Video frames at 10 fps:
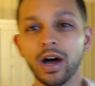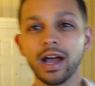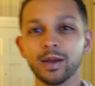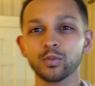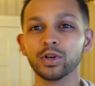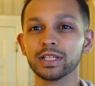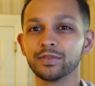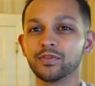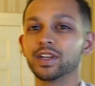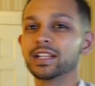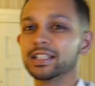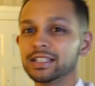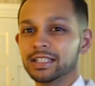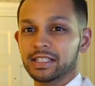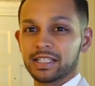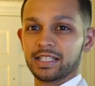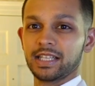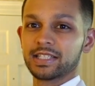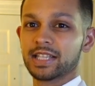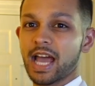I am really feeling
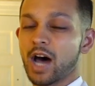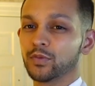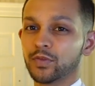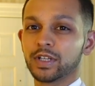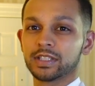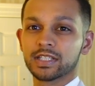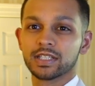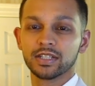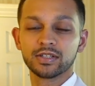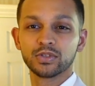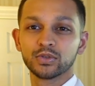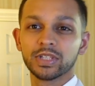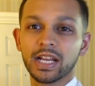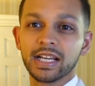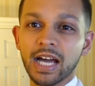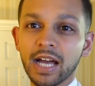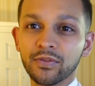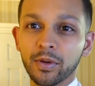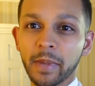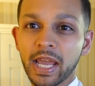this outfit. This is a suit that I
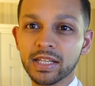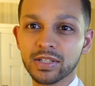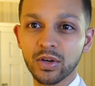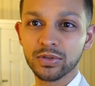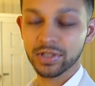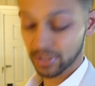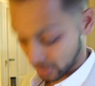got from ASOS.